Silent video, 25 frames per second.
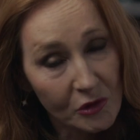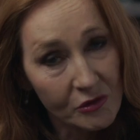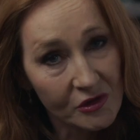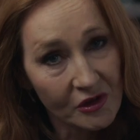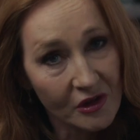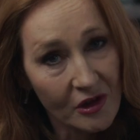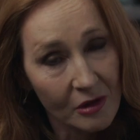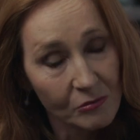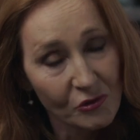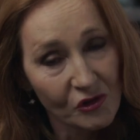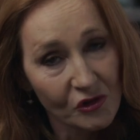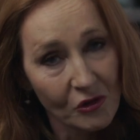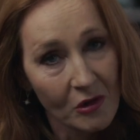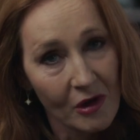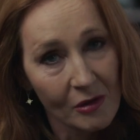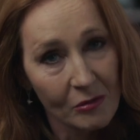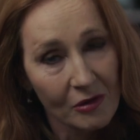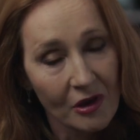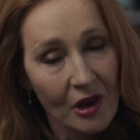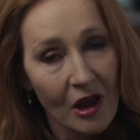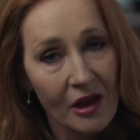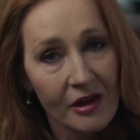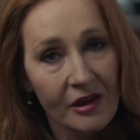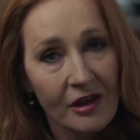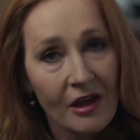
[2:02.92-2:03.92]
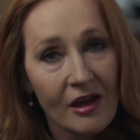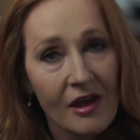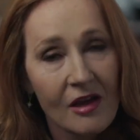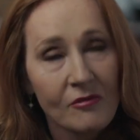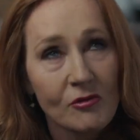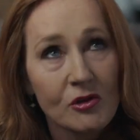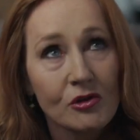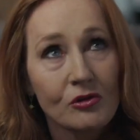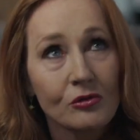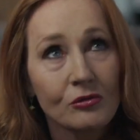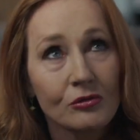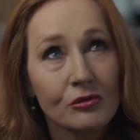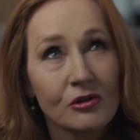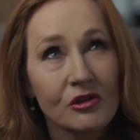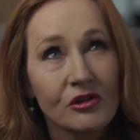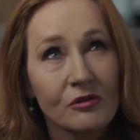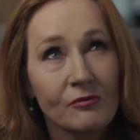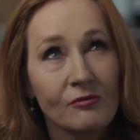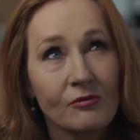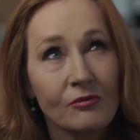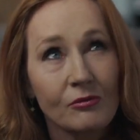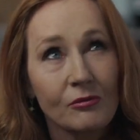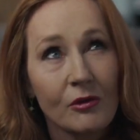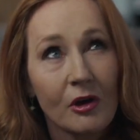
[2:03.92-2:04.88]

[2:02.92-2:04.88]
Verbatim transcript: music I'm sure I would like. I have a daughter